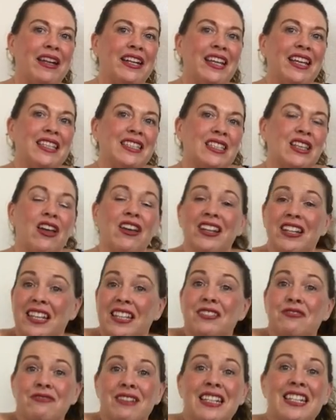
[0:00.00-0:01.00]
it is
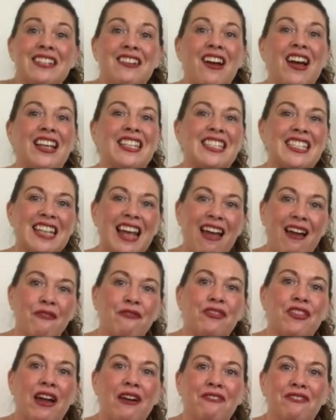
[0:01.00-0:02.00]
really nice to have
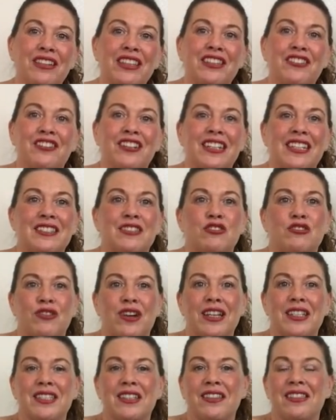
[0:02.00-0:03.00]
that with your Liz
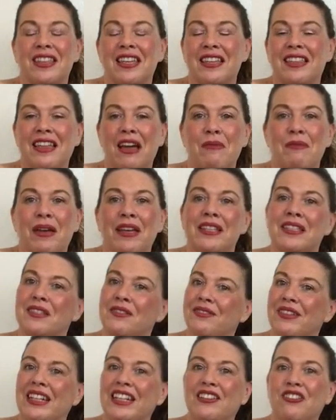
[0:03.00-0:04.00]
dress. I think that makes
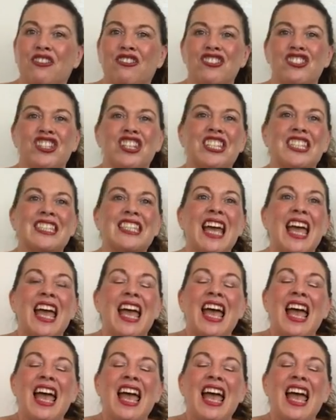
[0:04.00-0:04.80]
it really gorgeous.